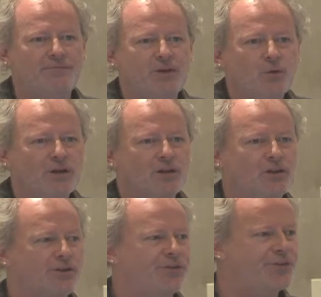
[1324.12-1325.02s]
you were
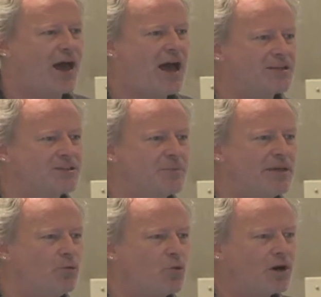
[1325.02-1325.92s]
to ask
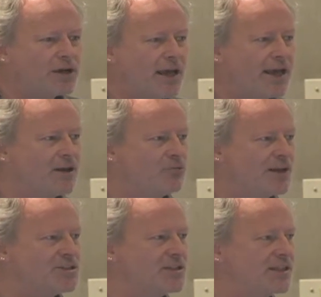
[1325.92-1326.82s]
me what a
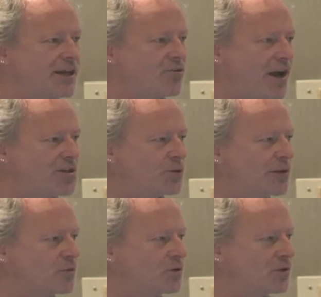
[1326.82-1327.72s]
Rensselaer
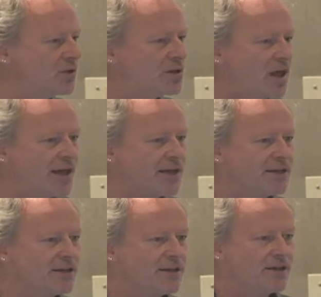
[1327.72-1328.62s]
graduate would look like
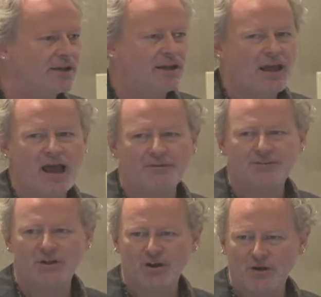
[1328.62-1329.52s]

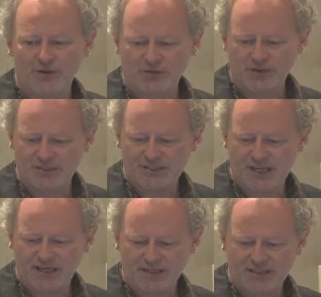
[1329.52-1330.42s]
after going through this
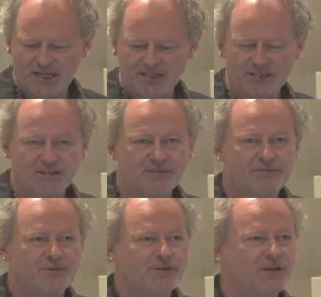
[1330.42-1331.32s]

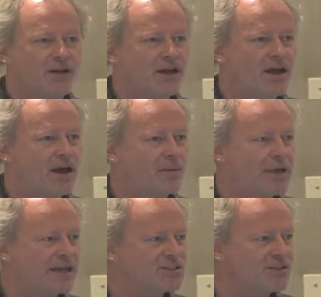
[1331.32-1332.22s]
data-intensive
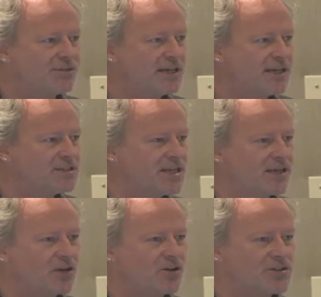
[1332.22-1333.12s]
activity and
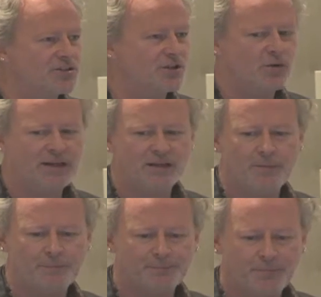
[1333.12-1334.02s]
data across the curriculum.